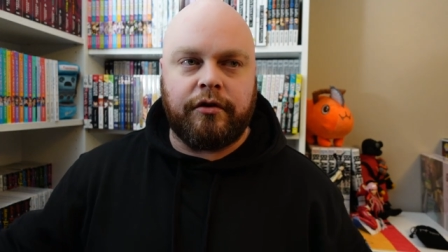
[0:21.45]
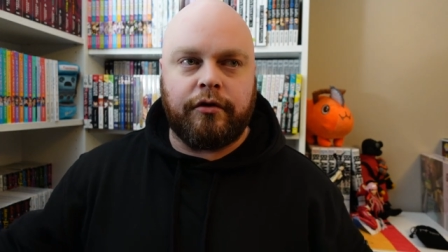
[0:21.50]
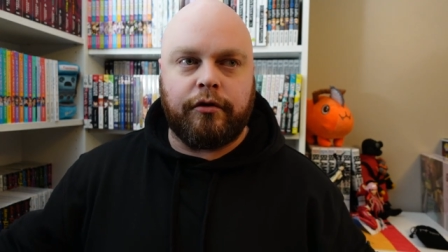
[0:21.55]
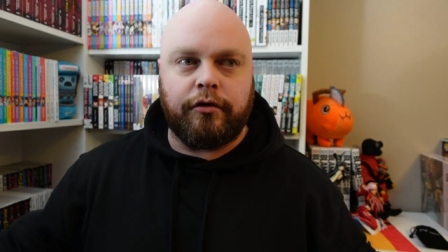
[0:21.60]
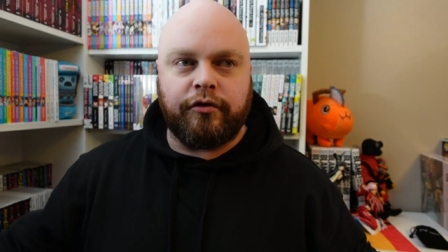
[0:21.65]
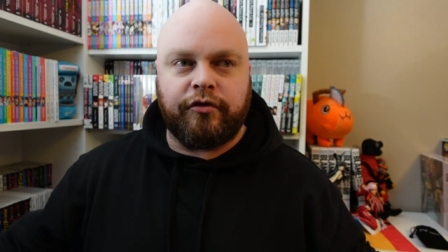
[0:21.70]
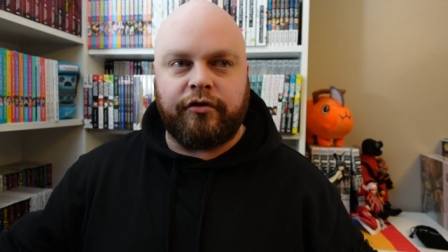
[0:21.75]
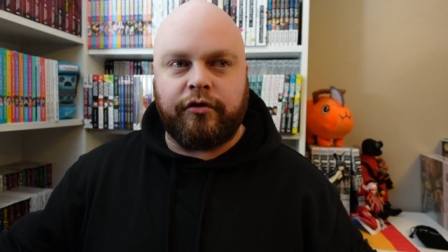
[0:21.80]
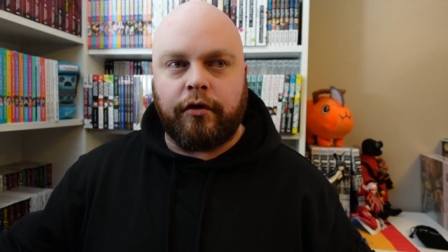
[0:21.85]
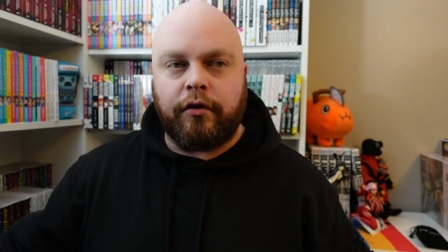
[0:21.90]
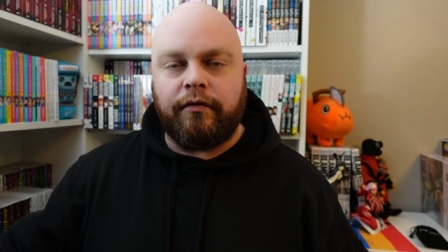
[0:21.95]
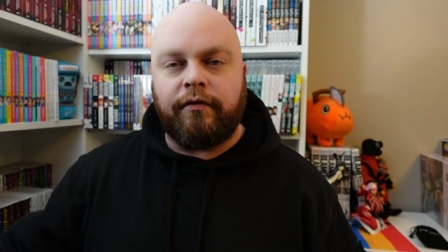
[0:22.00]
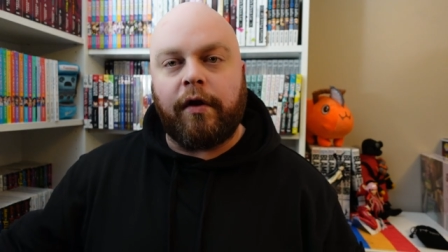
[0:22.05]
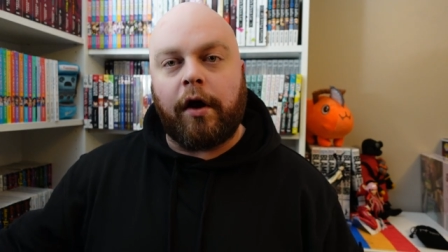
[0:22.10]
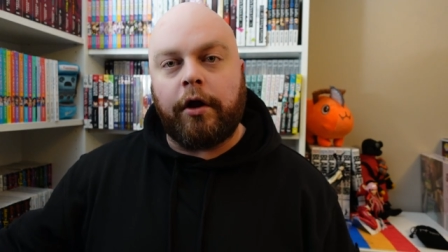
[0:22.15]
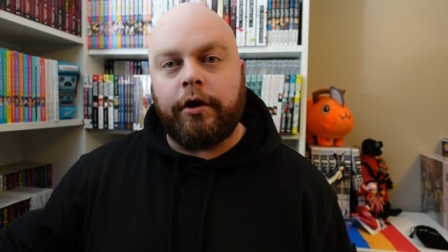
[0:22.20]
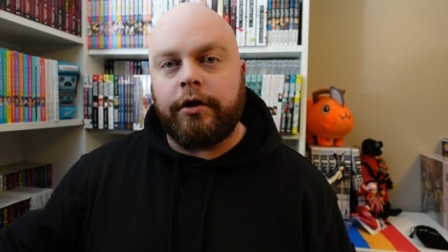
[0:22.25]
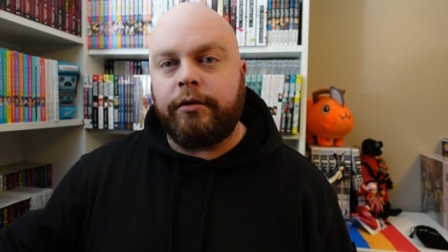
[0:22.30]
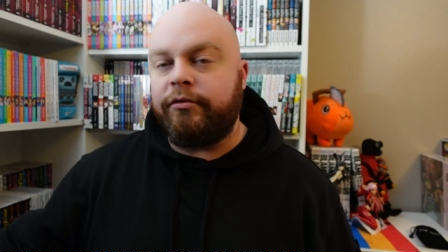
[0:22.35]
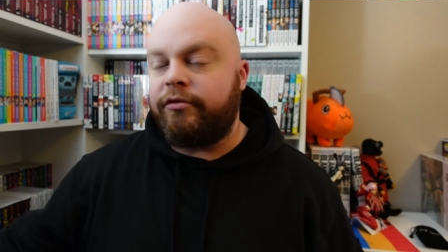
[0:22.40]
or so
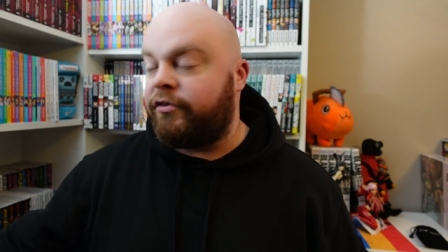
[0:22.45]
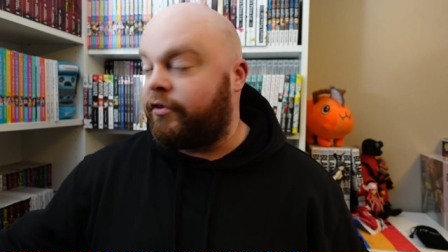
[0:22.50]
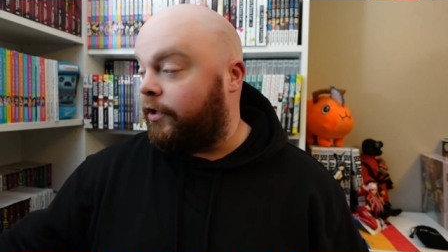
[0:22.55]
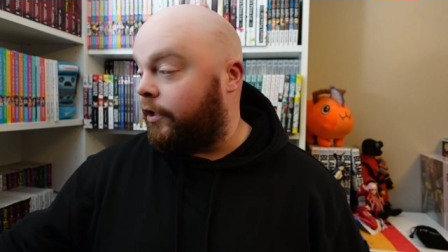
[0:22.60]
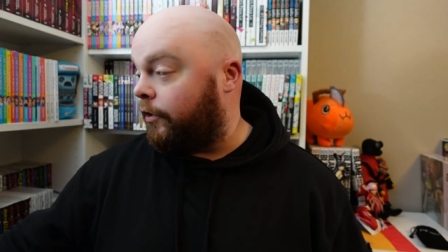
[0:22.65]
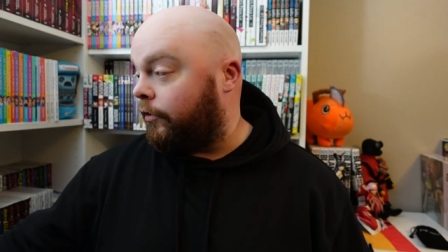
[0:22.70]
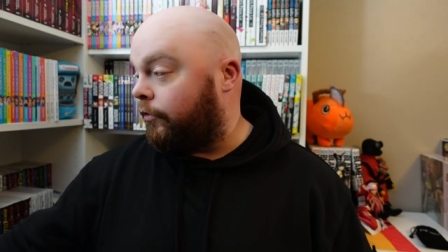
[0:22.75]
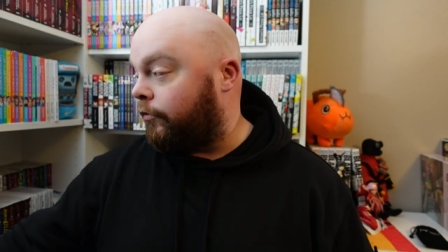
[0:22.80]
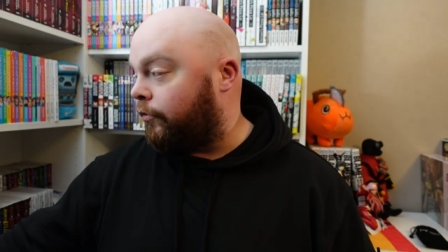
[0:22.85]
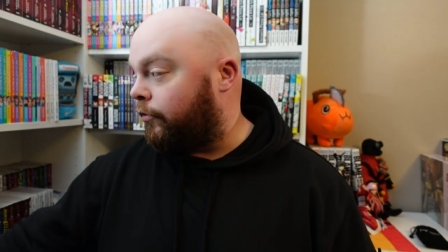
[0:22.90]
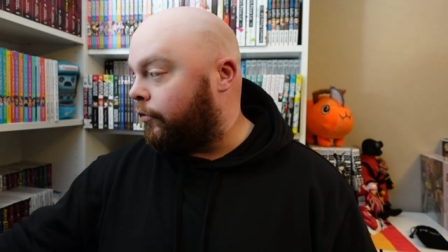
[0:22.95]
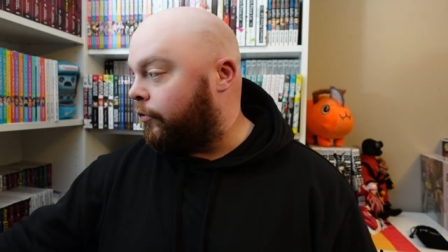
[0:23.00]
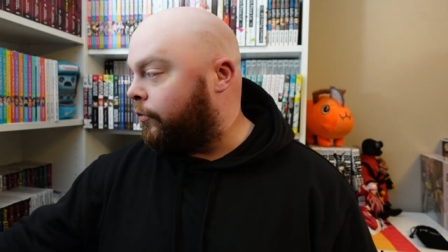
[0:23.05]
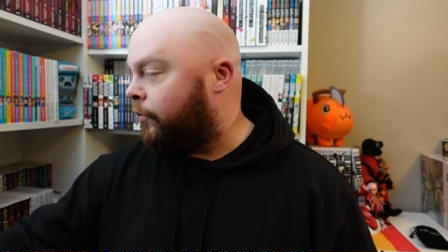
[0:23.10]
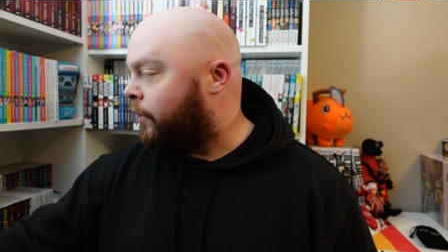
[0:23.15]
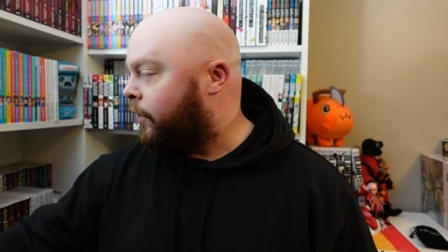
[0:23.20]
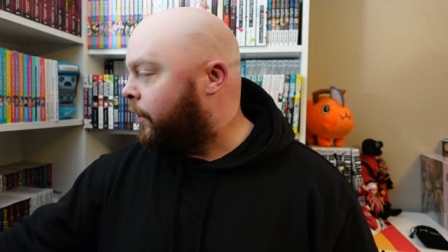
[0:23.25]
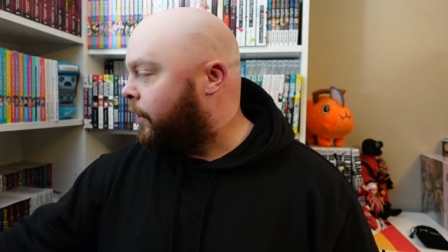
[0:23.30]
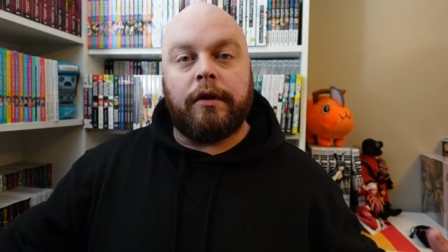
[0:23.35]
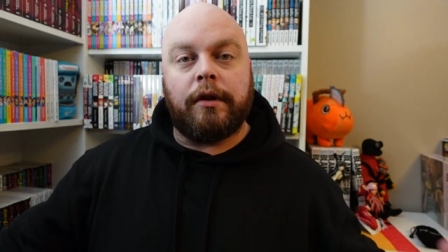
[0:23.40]
volumes to get through.
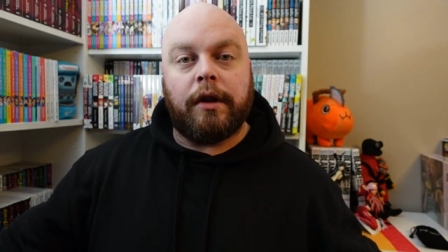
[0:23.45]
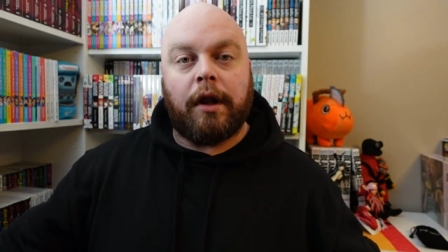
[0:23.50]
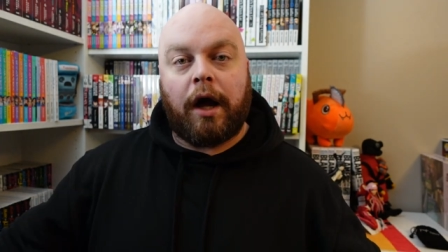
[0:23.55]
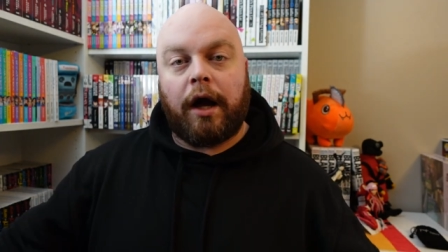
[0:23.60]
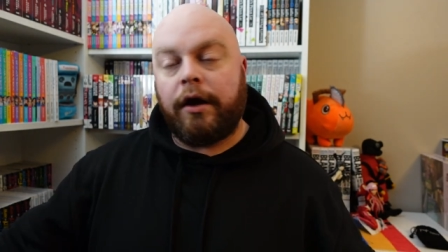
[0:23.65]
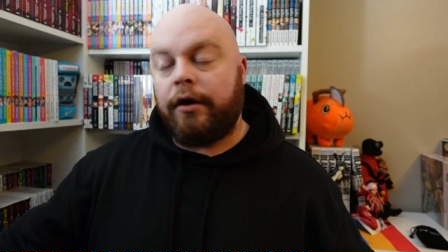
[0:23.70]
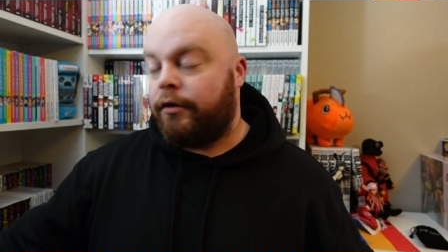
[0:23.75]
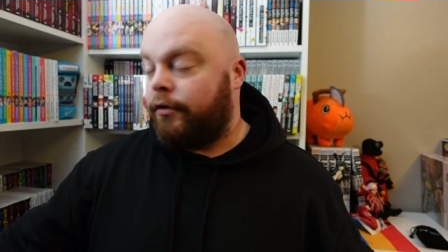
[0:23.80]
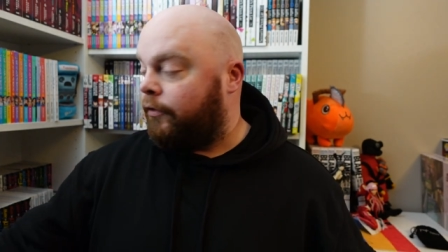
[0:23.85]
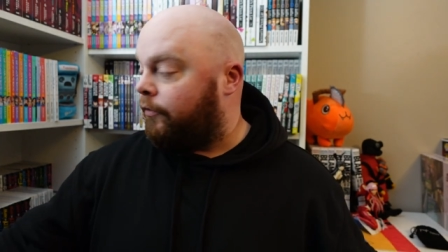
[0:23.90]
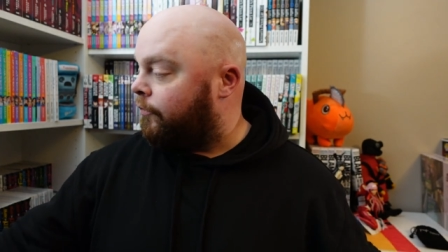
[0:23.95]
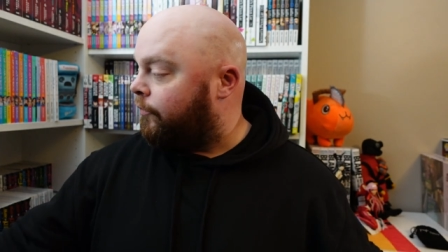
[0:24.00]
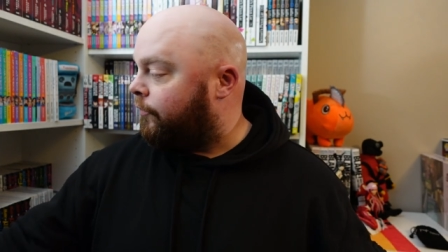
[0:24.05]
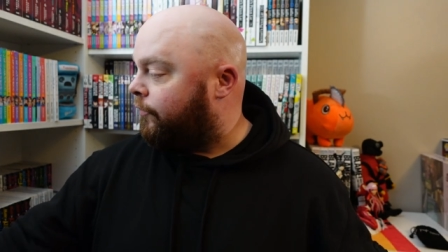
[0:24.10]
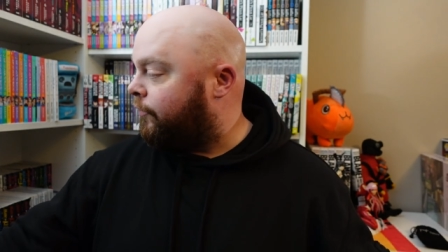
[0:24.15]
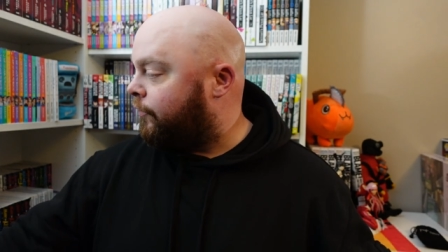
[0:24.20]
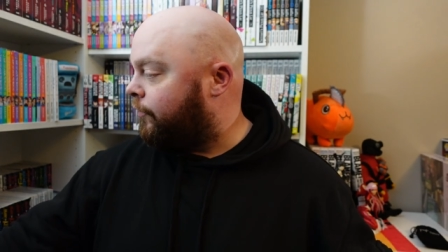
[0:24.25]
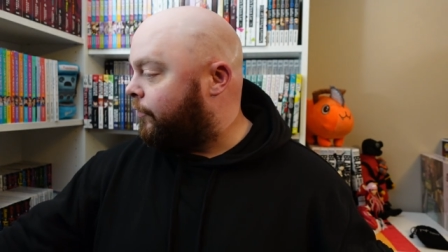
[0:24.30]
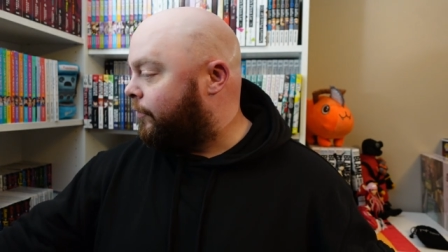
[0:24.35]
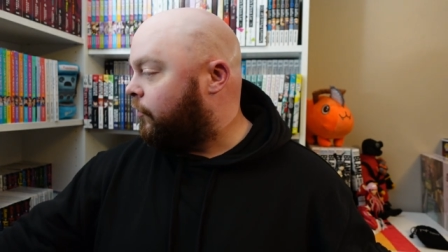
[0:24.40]
A lot of